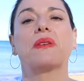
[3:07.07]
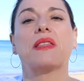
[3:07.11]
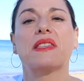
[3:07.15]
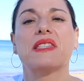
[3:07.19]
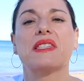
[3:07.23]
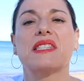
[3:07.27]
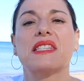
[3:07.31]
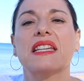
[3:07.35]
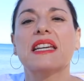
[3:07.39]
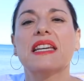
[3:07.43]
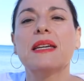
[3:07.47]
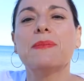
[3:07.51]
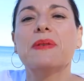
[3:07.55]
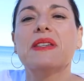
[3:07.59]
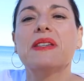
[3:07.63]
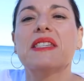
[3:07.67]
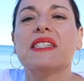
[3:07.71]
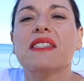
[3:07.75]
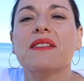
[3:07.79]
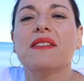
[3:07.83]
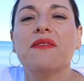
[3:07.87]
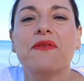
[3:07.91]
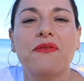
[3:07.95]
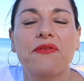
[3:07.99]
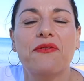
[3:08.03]
Sleep is
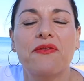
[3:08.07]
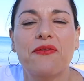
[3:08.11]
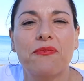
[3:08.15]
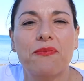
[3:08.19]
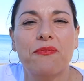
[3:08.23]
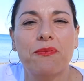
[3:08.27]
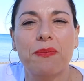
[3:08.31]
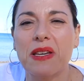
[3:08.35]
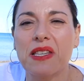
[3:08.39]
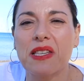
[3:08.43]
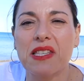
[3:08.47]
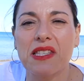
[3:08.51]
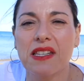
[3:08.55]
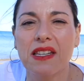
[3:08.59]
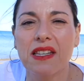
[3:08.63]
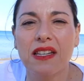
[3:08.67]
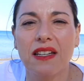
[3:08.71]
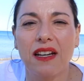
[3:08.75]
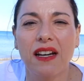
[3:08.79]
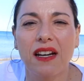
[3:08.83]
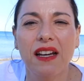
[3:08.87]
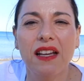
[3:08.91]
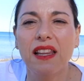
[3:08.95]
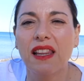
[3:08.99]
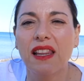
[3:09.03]
the best thing.
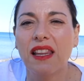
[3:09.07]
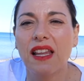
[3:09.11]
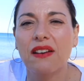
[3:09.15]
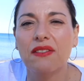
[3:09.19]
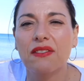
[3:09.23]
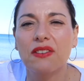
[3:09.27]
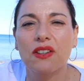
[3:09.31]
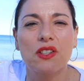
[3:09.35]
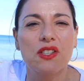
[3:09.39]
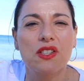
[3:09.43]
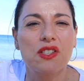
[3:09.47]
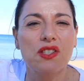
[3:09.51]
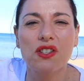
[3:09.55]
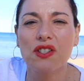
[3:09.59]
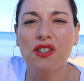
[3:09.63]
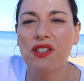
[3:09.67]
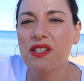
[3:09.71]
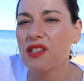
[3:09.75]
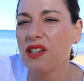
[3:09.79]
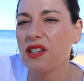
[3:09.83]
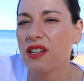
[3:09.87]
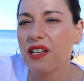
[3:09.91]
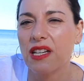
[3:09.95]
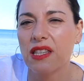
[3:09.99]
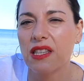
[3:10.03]
I love it. As soon as
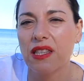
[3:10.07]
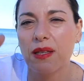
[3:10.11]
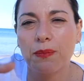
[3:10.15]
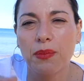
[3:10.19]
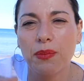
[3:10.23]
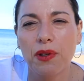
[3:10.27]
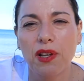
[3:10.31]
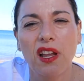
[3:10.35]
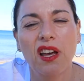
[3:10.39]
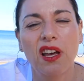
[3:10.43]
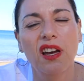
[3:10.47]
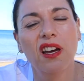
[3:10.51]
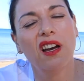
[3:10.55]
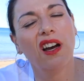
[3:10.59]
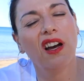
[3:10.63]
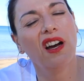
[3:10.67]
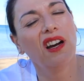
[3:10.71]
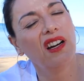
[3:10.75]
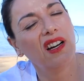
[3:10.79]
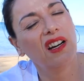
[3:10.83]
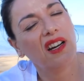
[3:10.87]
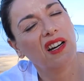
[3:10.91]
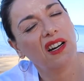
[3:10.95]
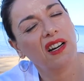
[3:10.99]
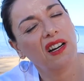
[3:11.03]
I hit the pillow,
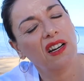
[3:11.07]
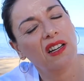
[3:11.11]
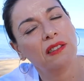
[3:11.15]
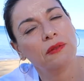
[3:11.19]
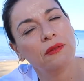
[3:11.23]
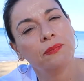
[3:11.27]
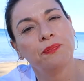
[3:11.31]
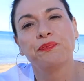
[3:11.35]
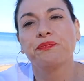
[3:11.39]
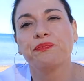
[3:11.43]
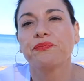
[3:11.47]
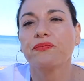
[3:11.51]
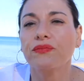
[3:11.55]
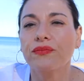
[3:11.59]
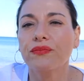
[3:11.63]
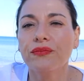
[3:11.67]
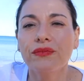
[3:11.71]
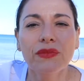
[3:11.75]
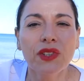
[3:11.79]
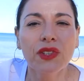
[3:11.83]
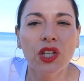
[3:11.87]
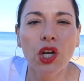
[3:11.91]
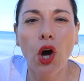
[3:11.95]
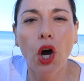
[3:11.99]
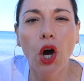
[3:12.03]

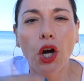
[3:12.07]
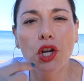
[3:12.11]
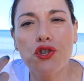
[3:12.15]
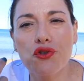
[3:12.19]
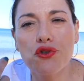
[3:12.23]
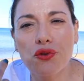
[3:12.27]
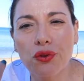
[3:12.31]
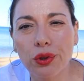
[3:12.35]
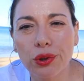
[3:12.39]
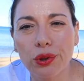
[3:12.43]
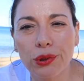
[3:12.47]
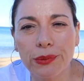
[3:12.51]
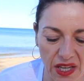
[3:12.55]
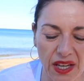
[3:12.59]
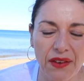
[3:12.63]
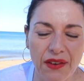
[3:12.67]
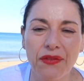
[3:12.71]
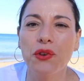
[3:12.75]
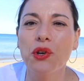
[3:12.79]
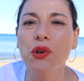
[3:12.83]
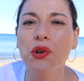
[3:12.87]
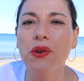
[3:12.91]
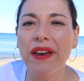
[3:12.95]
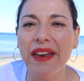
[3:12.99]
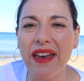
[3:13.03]
I drool. If
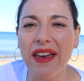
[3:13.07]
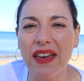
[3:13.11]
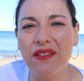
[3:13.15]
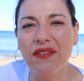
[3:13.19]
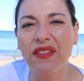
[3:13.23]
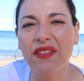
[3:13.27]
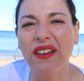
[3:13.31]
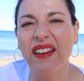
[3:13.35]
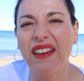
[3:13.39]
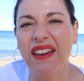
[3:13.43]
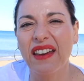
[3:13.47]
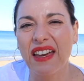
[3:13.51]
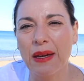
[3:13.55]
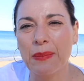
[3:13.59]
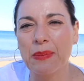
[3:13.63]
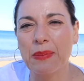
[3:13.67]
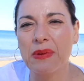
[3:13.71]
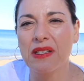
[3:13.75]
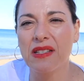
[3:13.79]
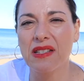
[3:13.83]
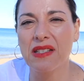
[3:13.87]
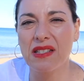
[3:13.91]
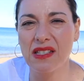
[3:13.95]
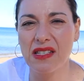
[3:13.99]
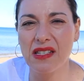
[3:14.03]
you ever happen
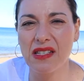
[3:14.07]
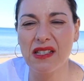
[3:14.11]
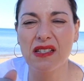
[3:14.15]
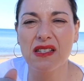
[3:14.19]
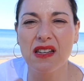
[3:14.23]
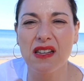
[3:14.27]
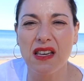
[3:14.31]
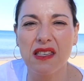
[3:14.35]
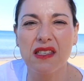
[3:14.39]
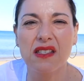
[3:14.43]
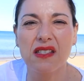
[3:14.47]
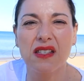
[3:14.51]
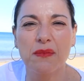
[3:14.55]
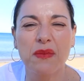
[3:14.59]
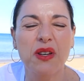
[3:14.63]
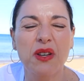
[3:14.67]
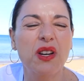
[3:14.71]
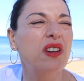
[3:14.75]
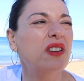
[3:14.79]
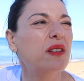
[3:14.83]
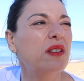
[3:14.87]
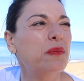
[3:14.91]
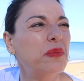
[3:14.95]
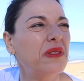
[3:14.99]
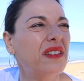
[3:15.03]
to sit next to me
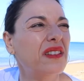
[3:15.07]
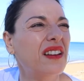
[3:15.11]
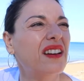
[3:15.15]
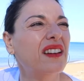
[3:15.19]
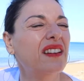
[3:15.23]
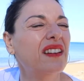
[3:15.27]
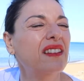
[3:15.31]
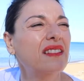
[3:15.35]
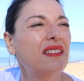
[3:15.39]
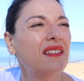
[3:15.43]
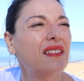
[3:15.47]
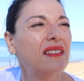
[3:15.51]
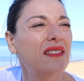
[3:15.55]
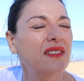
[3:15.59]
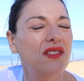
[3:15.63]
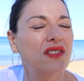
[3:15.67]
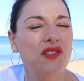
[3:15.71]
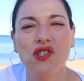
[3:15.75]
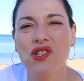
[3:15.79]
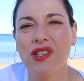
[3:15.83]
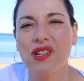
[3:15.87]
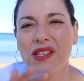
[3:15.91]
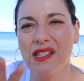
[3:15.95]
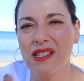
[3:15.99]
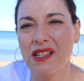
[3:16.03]
on a plane,
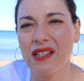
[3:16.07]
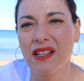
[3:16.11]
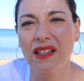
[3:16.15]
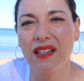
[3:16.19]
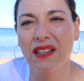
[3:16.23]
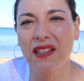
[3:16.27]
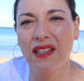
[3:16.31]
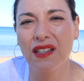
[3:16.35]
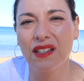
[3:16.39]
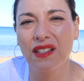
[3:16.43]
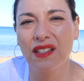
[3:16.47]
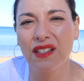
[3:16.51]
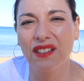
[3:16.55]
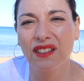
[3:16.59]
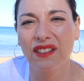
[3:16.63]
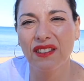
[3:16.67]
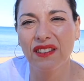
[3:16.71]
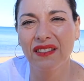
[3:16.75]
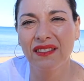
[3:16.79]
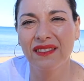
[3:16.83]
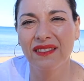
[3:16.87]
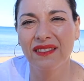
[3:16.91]
just to let you know,